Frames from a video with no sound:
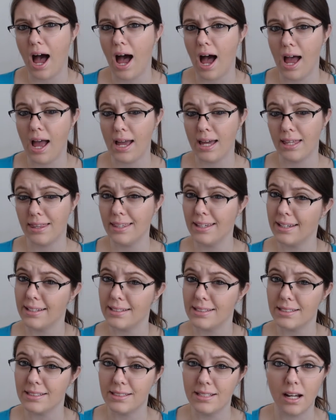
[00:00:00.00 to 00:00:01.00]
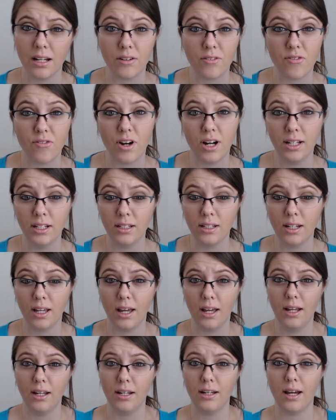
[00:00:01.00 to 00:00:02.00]
I think it's a ton of fun,
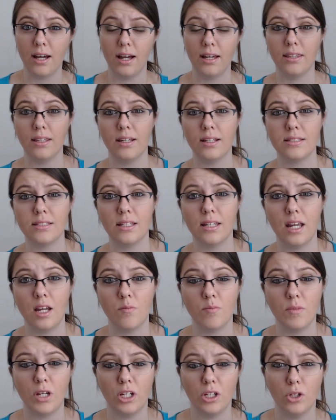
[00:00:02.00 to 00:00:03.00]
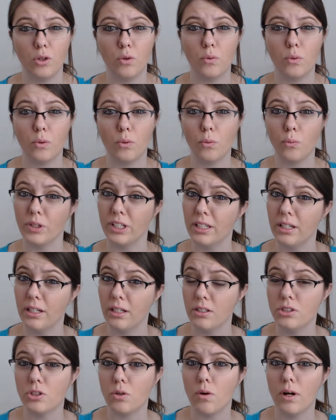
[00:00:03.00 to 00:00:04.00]
and I think it's a game that you will
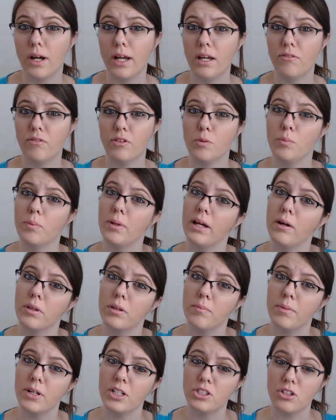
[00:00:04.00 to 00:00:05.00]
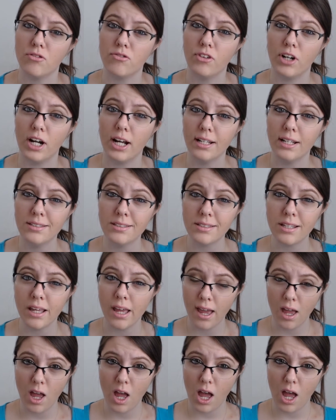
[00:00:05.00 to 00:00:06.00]
really enjoy if you play with a bunch of friends.
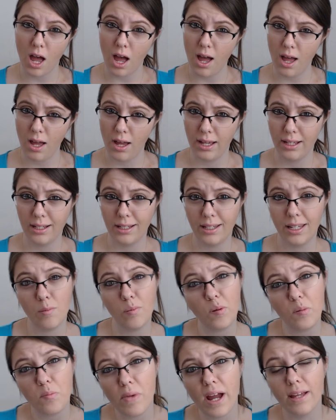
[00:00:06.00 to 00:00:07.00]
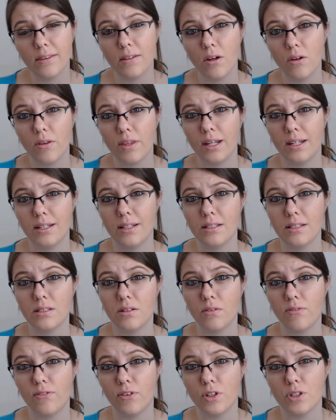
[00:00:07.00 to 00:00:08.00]
And keep in mind though that it is
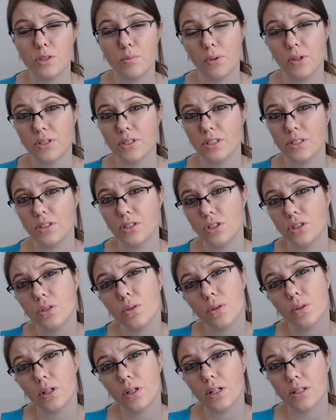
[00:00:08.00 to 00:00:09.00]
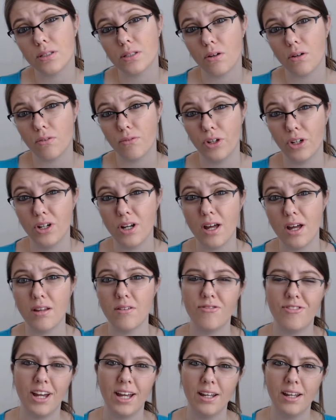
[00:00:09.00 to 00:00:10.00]
a first-person shooter, so if you're not
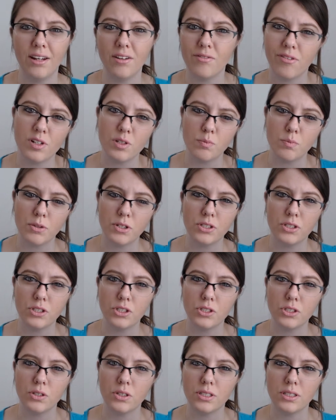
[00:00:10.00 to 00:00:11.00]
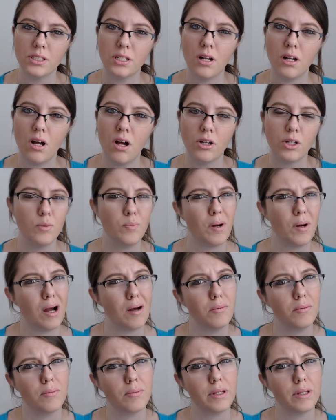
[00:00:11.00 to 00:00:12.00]
a fan of first-person shooters at all, you
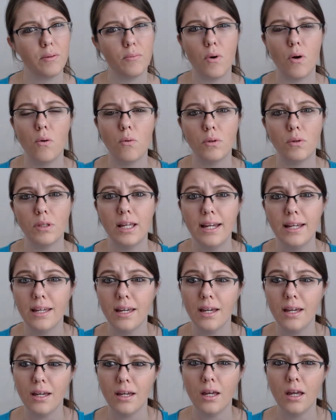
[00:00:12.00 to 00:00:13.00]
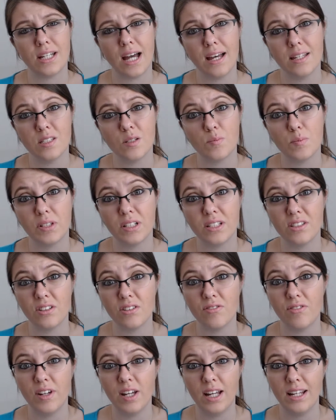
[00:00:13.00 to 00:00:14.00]
probably won't like it. Just as a
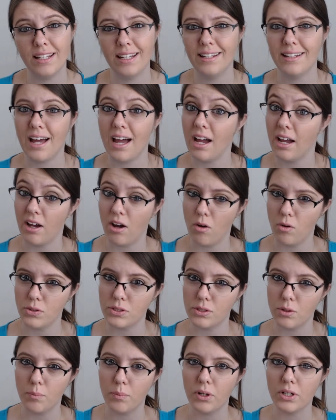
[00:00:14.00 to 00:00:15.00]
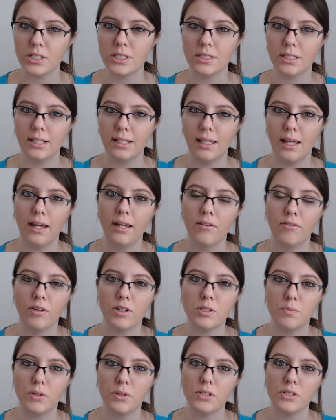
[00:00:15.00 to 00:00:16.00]
Blizzard fan, and I also personally like
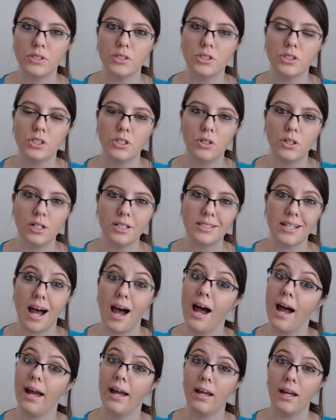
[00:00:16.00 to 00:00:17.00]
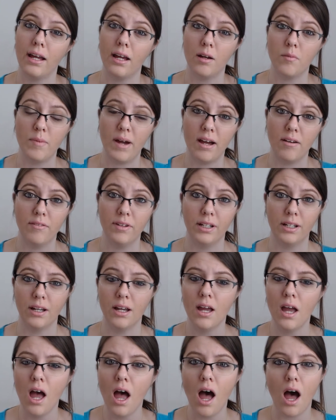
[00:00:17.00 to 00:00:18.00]
first-person shooters, I am
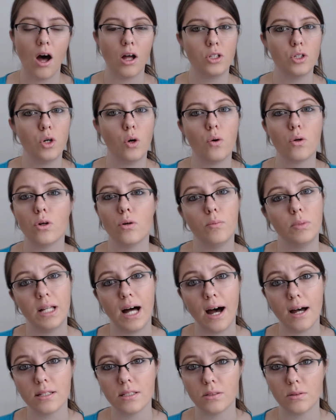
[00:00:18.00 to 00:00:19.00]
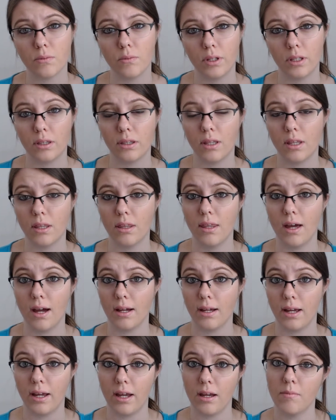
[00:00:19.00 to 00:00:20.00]
having a total blast with
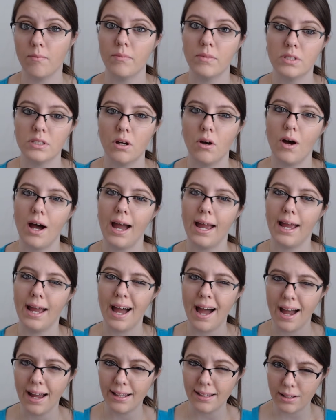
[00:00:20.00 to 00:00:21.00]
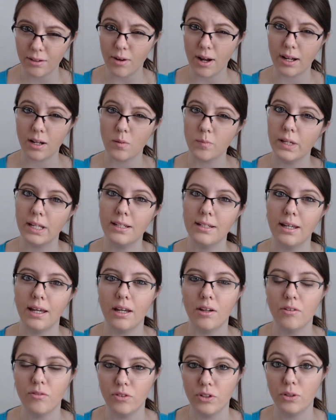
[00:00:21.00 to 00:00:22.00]
that game. So I highly recommend
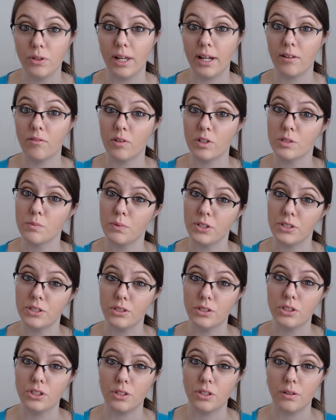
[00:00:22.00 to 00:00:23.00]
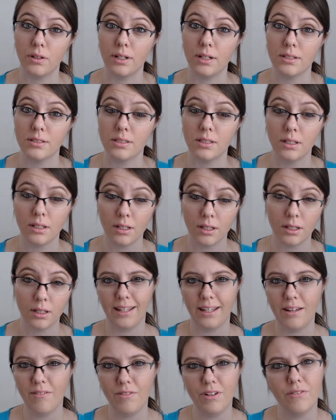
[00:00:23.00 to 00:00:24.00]
it if you like first-person shooters.
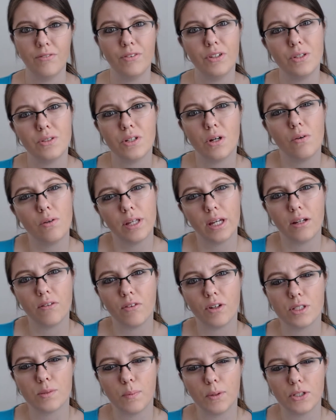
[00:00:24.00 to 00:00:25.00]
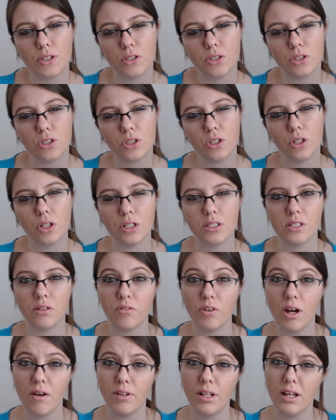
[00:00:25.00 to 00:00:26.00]
And even if you don't like first-person shooters,
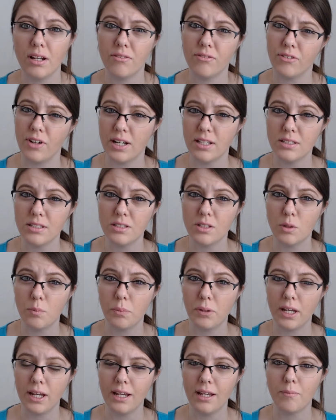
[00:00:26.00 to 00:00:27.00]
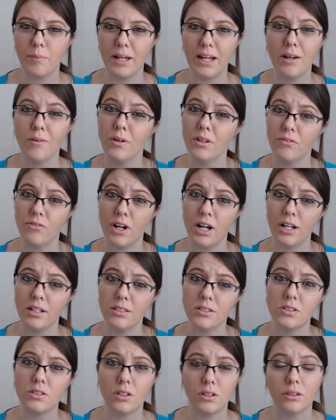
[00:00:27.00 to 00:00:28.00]
if you have a lot of friends who play it, playing with
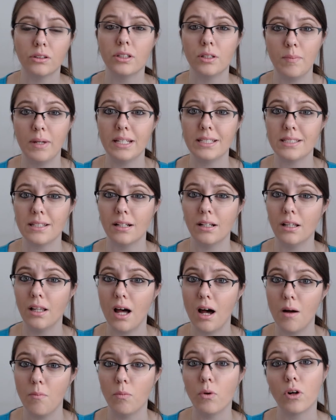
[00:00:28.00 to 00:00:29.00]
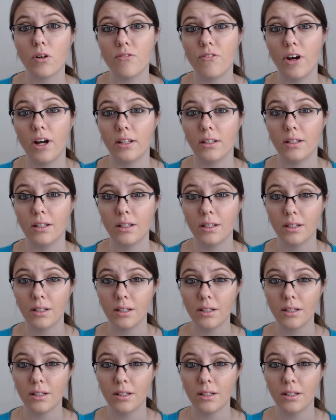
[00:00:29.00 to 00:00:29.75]
friends certainly makes it a lot more fun.